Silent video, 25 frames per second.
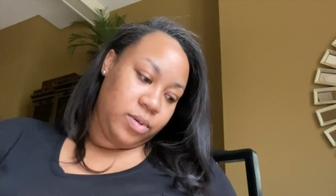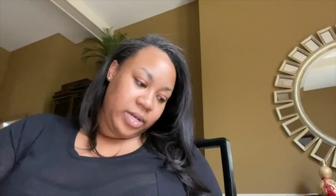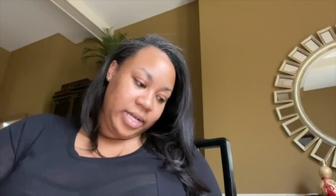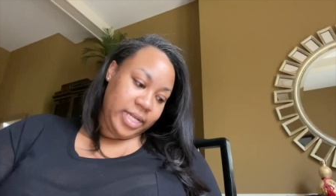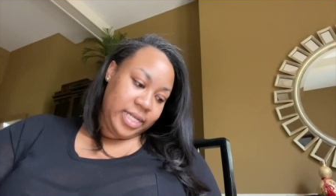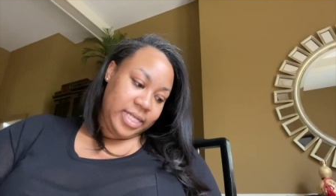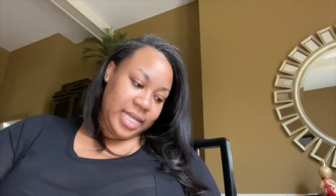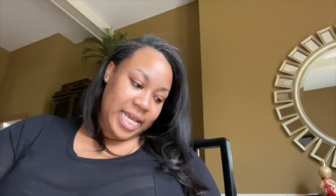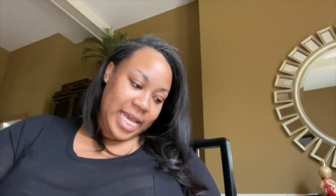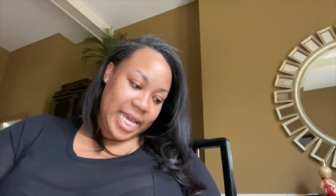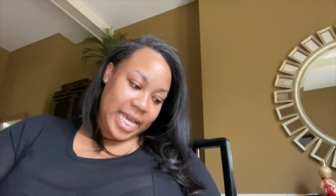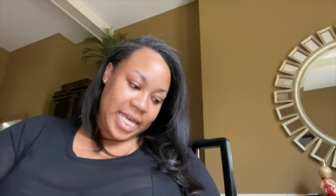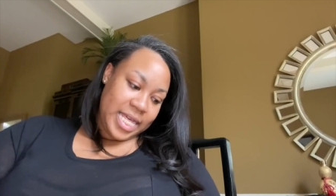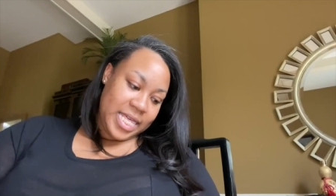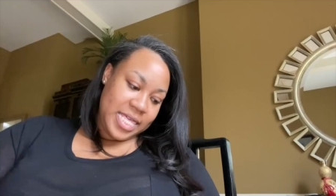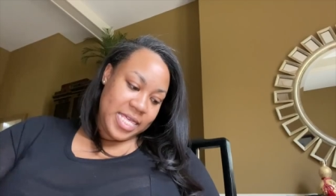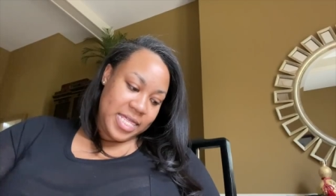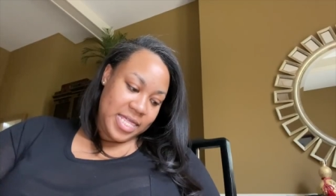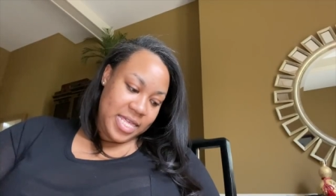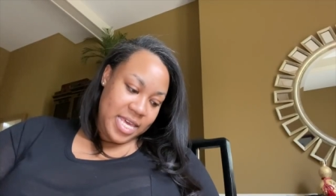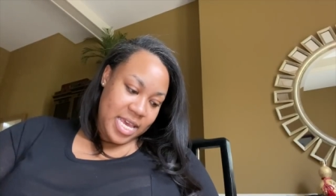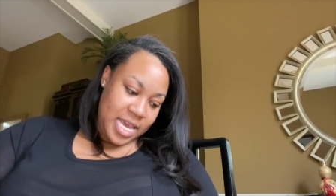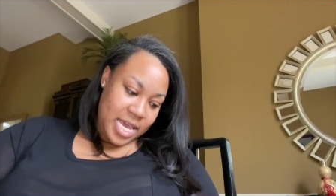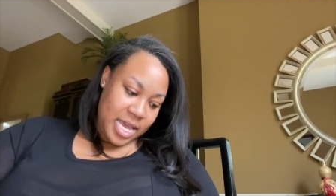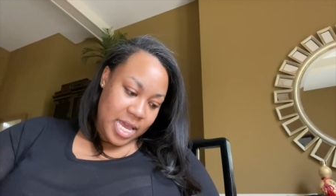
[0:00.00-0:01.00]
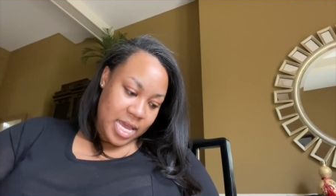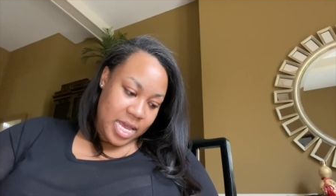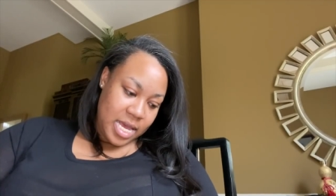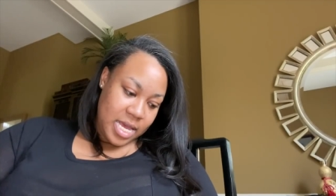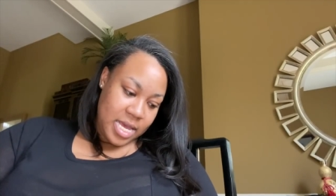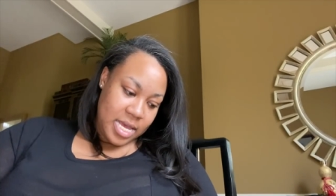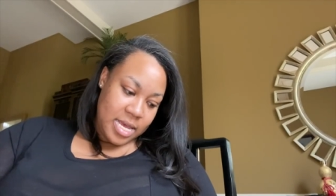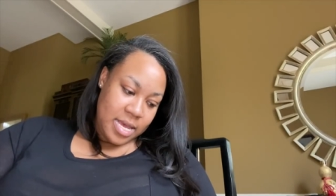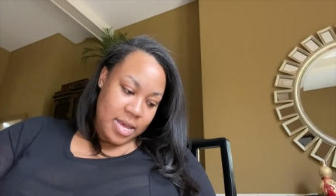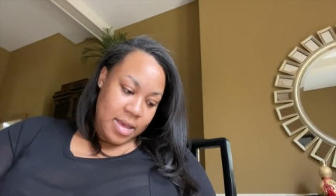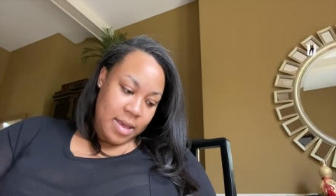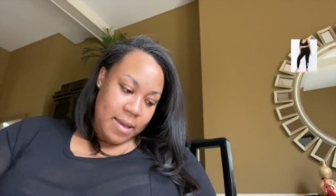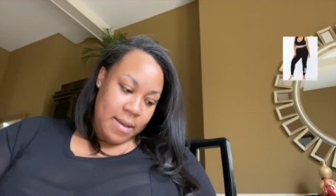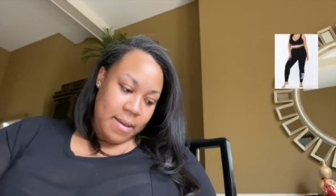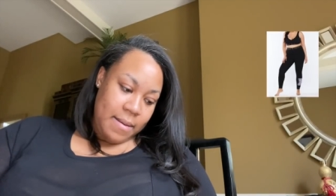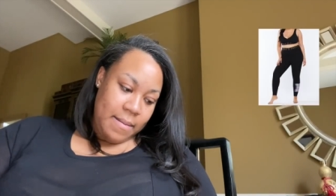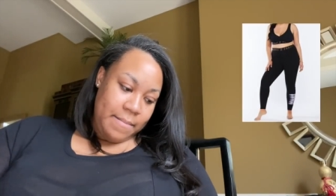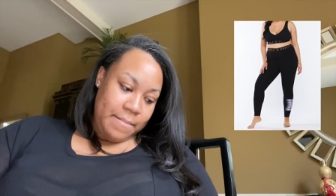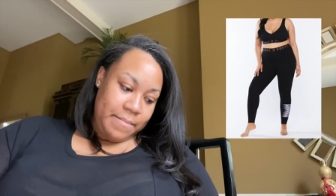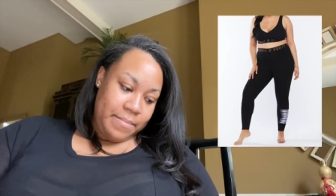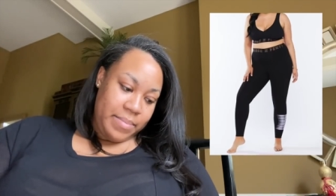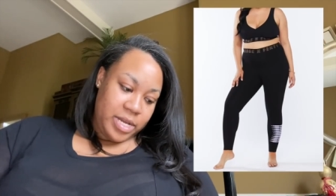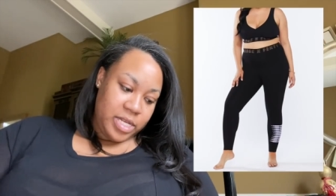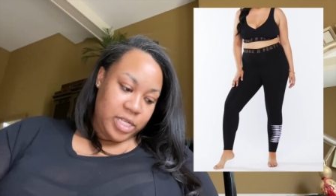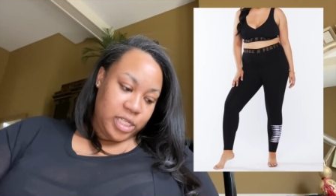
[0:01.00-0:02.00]
It's like thick,
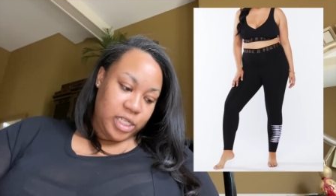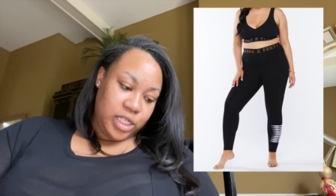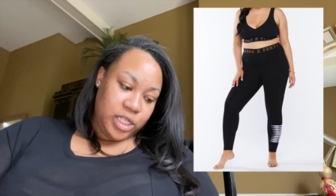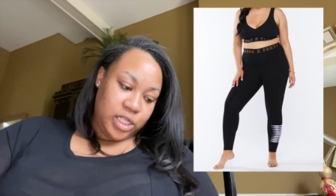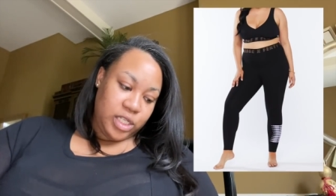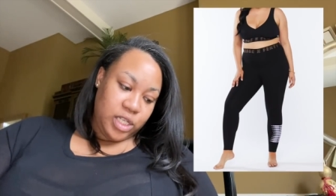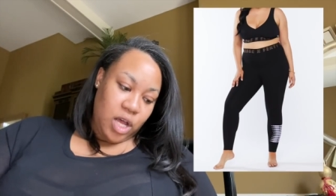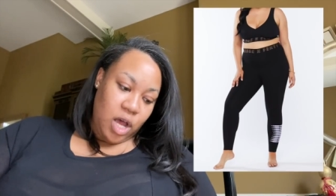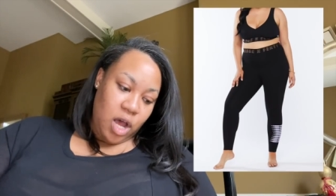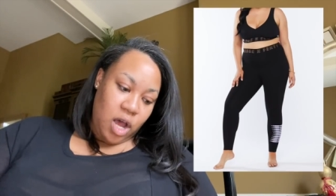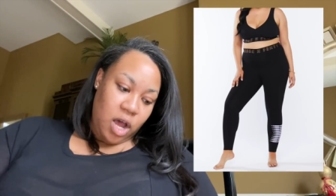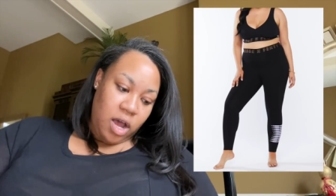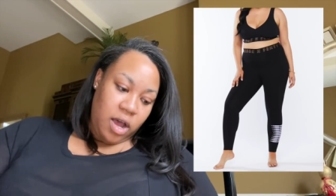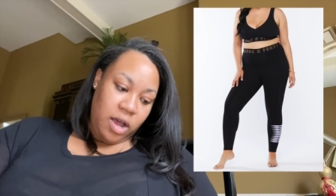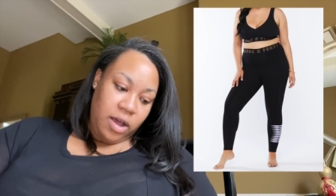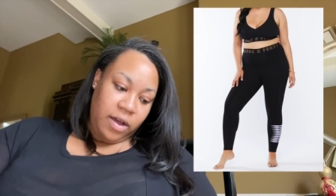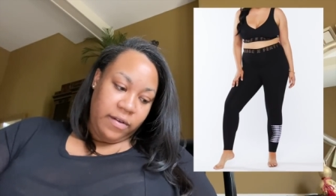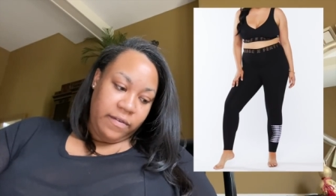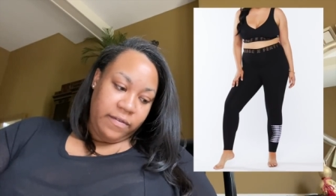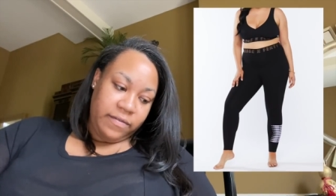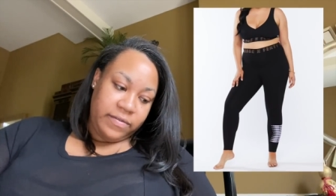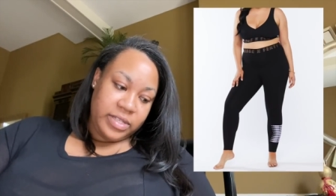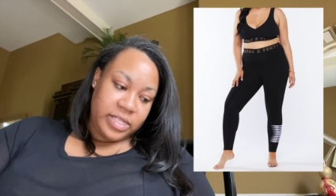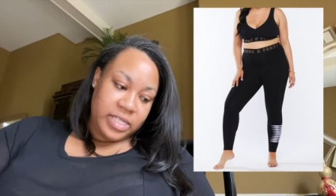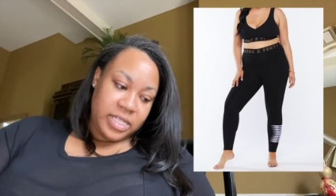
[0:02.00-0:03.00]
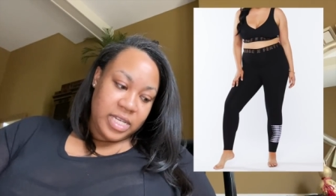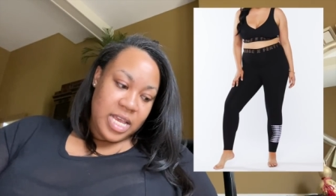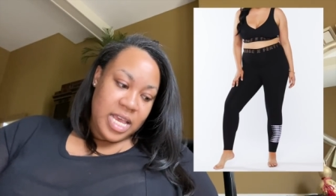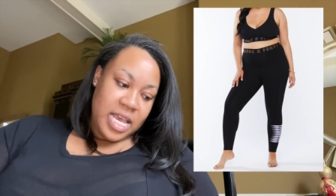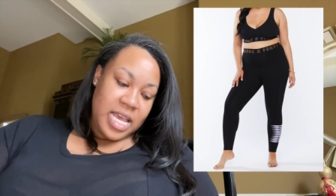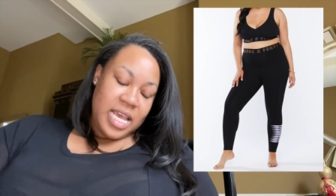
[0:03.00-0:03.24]
but soft.